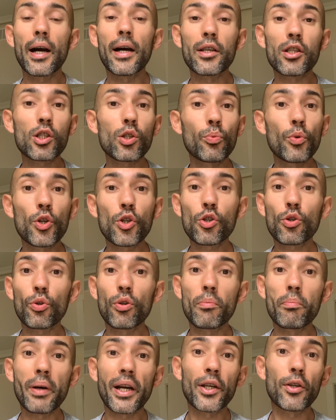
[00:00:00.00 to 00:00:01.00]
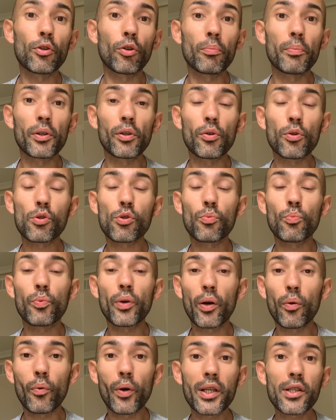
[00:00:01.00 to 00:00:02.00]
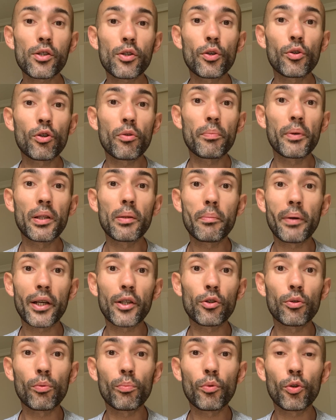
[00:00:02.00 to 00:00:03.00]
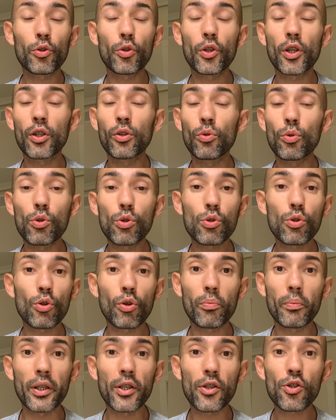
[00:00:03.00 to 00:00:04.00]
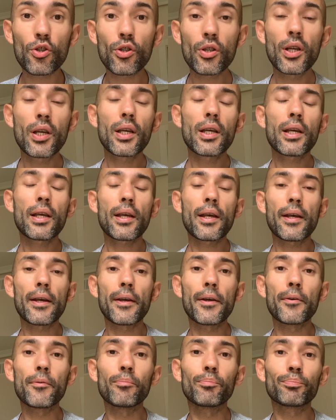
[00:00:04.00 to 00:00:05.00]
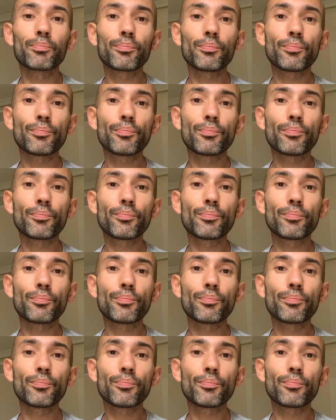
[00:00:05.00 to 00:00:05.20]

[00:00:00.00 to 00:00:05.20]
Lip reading: switch to the manual, because once you're going to be in the manual mode, you can do so much. For